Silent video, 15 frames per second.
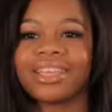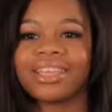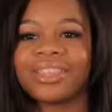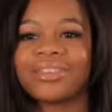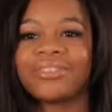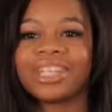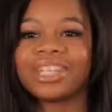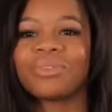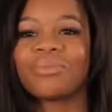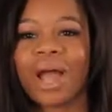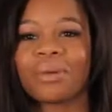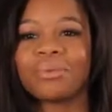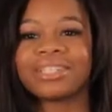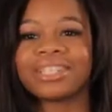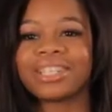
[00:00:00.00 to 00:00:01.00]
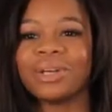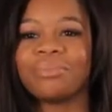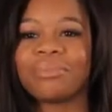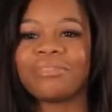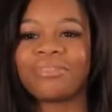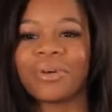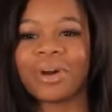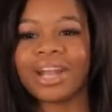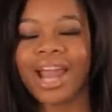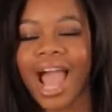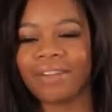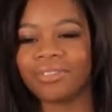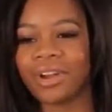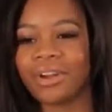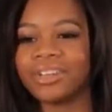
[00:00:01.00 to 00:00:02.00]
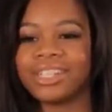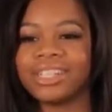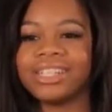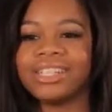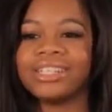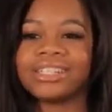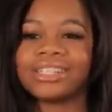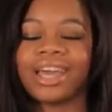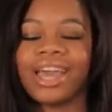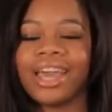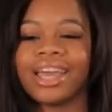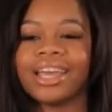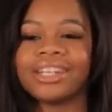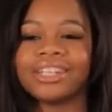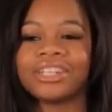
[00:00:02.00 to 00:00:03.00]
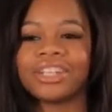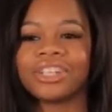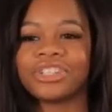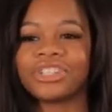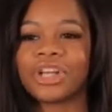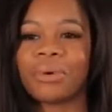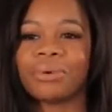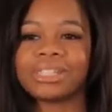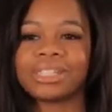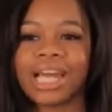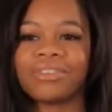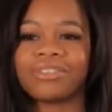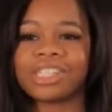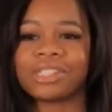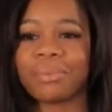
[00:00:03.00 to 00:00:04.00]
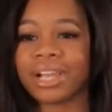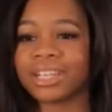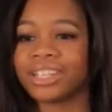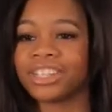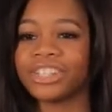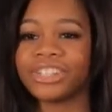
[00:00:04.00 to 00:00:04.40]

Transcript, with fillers: The reason why we salute before and after our routines is to show a sign of respect to the